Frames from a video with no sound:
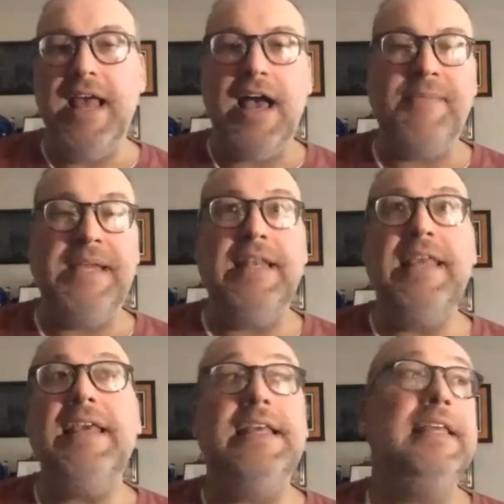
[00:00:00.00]
I mean,
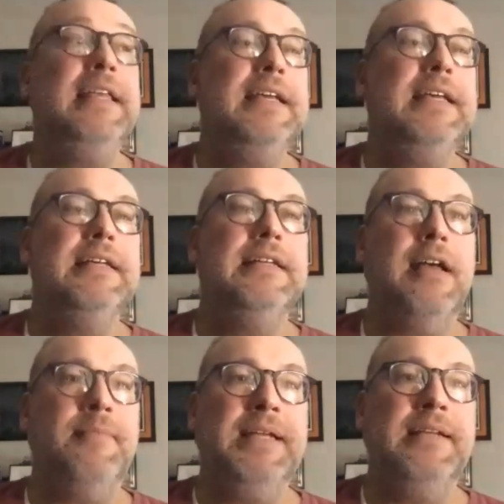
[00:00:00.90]
he
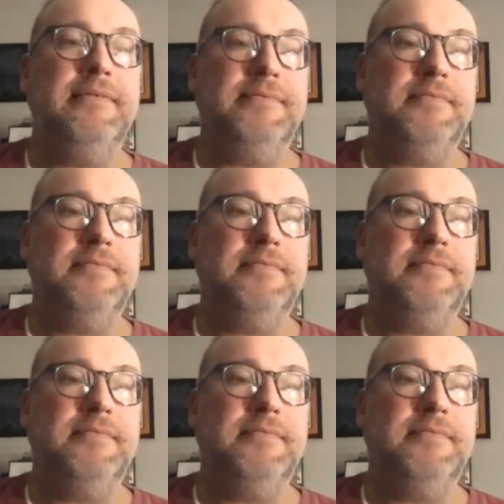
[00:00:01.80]
I mean,